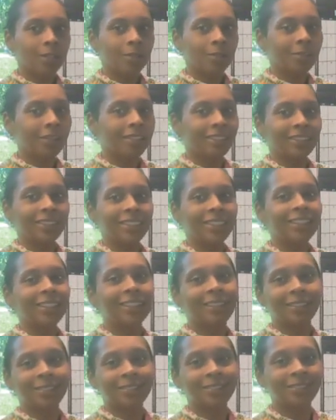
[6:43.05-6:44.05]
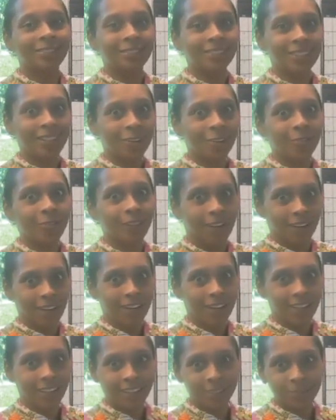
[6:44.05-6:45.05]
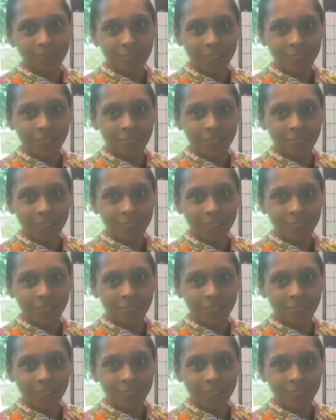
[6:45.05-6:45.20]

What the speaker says: What is love? A vibe.